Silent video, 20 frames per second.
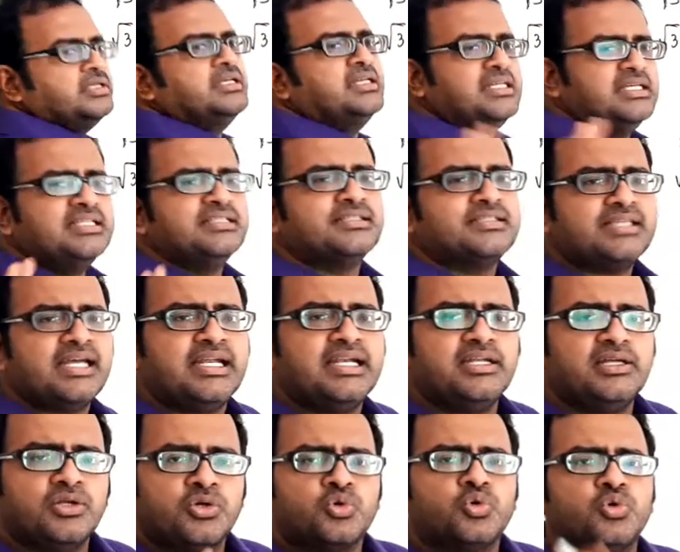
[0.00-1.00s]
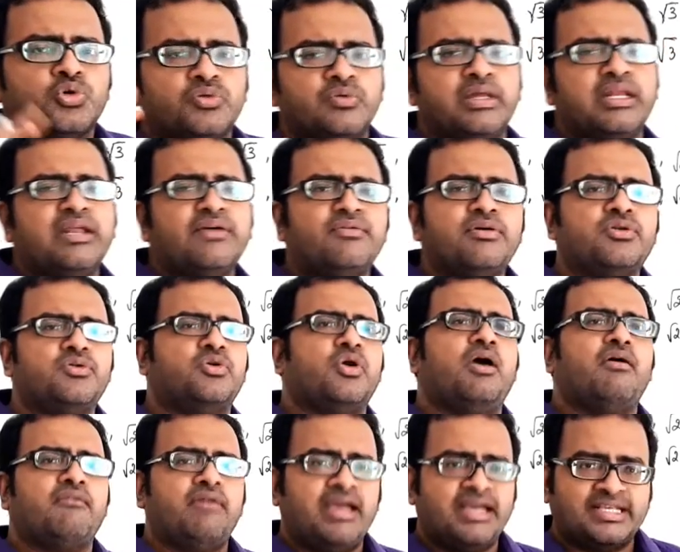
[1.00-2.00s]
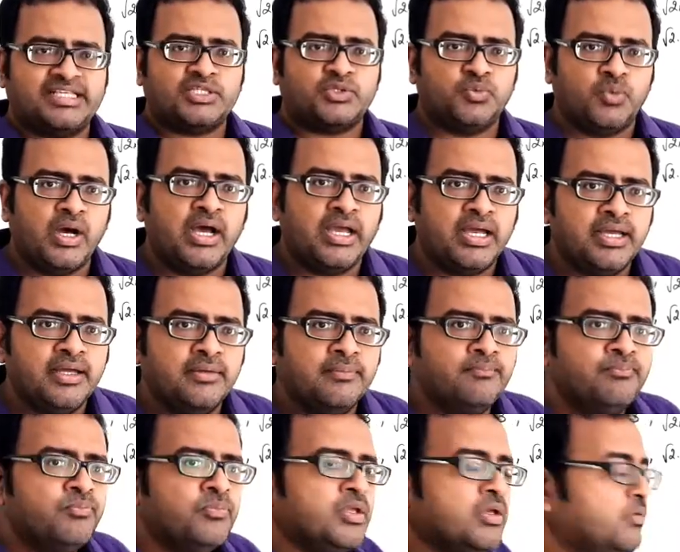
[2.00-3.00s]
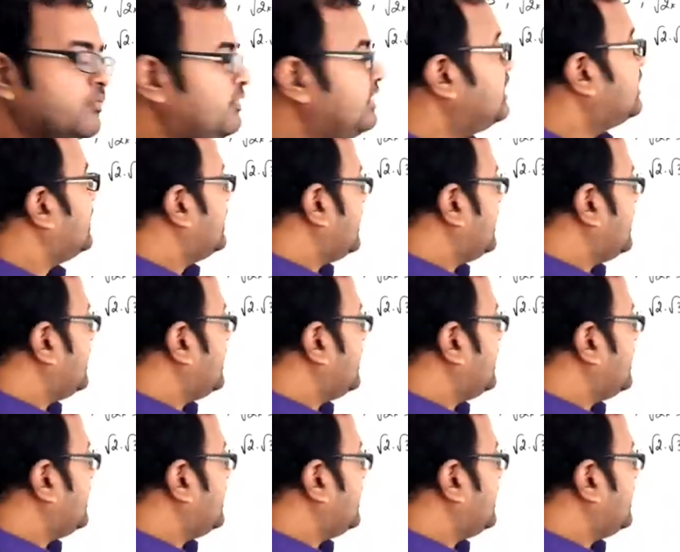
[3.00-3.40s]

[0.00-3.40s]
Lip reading: inside a root whenever you have xy, we